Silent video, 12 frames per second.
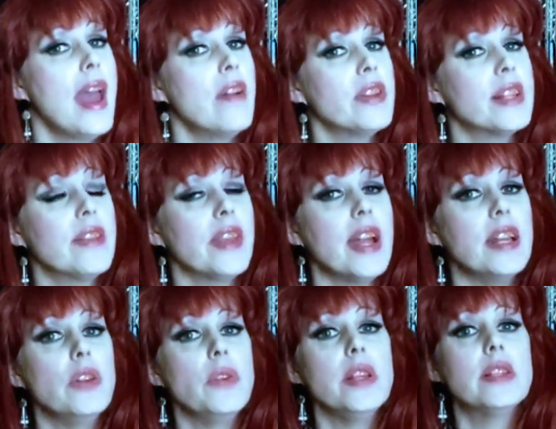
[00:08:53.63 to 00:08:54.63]
every Sunday
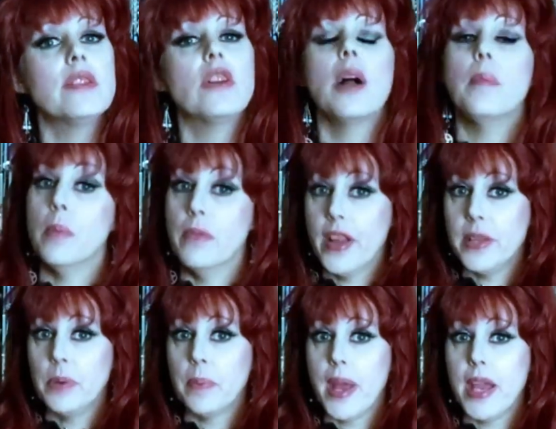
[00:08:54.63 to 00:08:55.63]
at noon Eastern Time on the
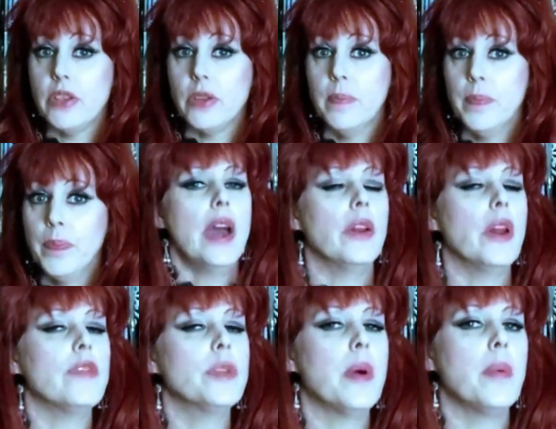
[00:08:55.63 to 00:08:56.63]
Facebook page. Head on
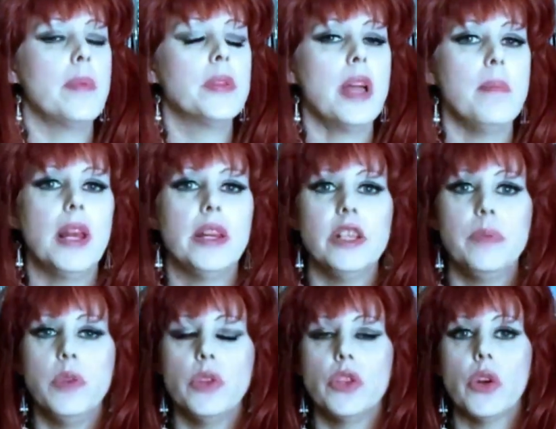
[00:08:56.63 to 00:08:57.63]
over to my website,
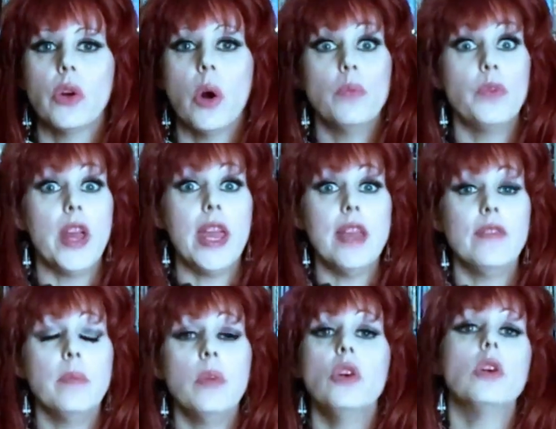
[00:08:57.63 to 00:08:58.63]
melaniesmuses.com, for
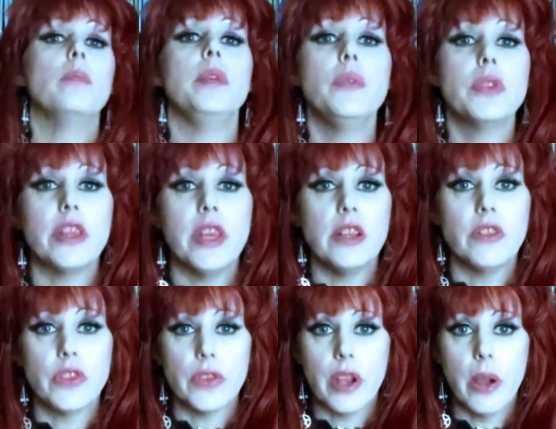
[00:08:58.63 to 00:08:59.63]
even more Muser
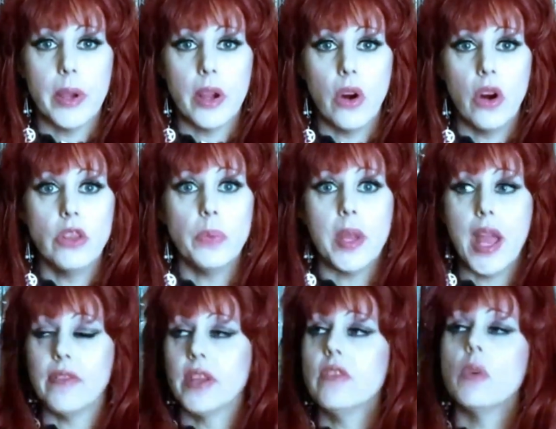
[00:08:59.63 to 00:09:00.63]
things going on. We
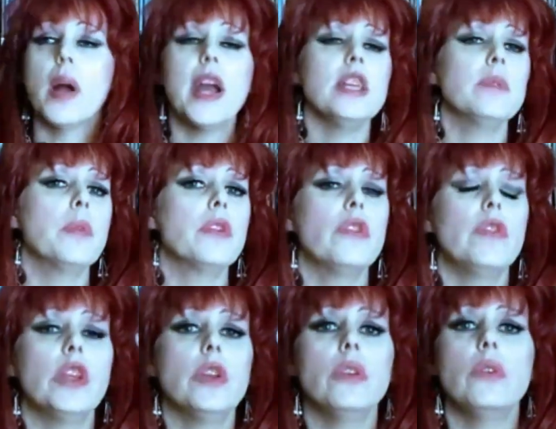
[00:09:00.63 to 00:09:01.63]
have giveaways, book
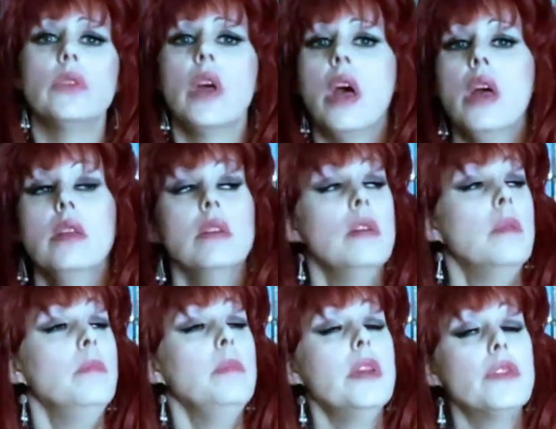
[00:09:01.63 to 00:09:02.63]
reviews,
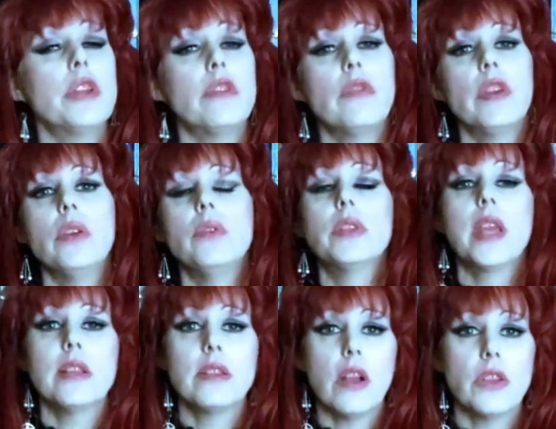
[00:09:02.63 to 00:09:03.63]
music reviews, guest